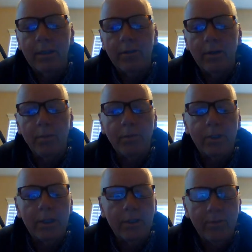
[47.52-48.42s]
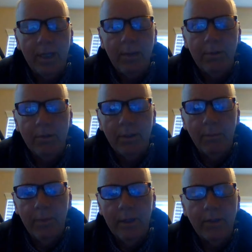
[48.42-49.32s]
the same as in
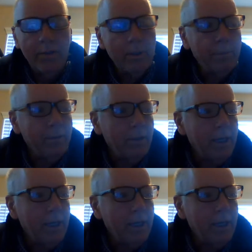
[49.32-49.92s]
the marriage supper of the